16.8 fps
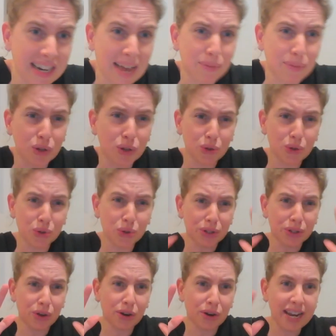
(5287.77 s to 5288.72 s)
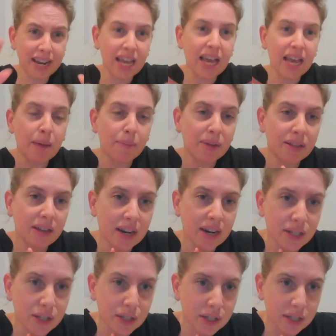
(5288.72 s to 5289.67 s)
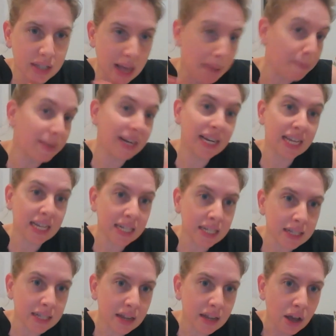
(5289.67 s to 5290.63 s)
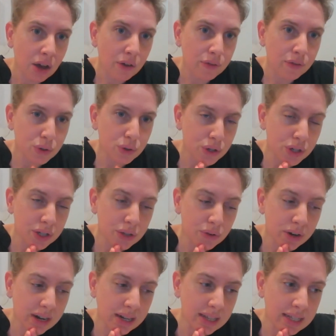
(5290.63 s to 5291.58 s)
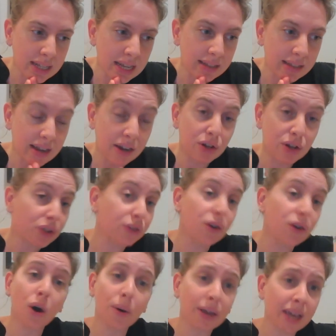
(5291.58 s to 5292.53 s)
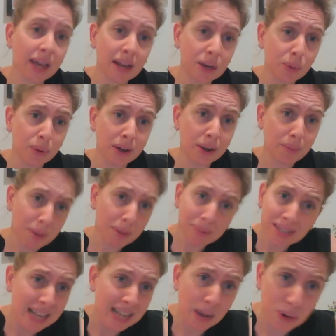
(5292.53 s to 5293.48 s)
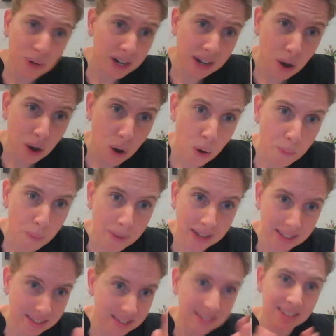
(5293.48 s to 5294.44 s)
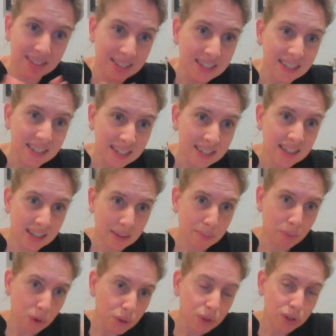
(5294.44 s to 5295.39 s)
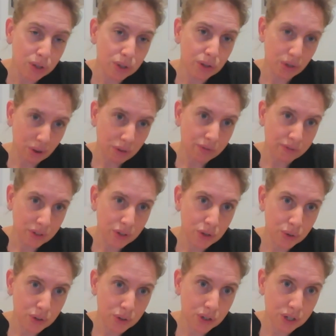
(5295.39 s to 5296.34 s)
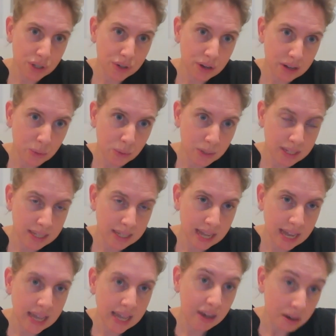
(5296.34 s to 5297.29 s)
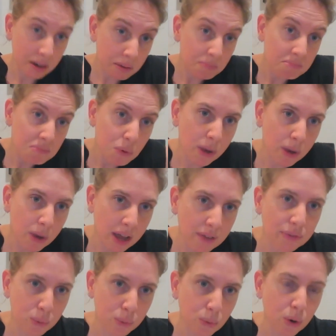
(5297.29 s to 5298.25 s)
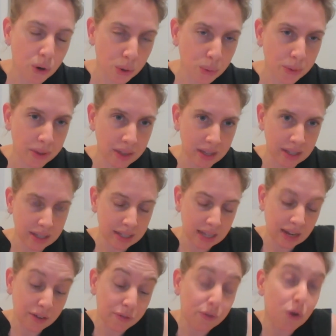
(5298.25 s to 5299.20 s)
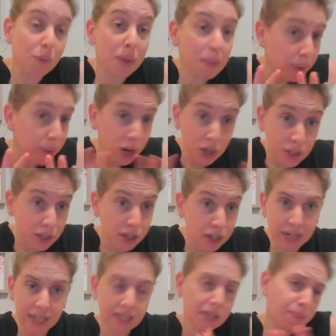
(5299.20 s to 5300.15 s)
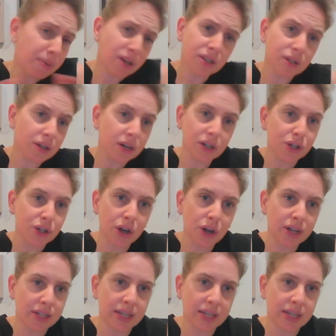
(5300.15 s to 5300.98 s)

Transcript: I'm not sure, sorry. But there are some millions of Jewish Israelis. They're not going anywhere. Maybe some will go, but most of the Jewish Israelis will stay here. We have to work with this. And for me personally, it's a personal choice.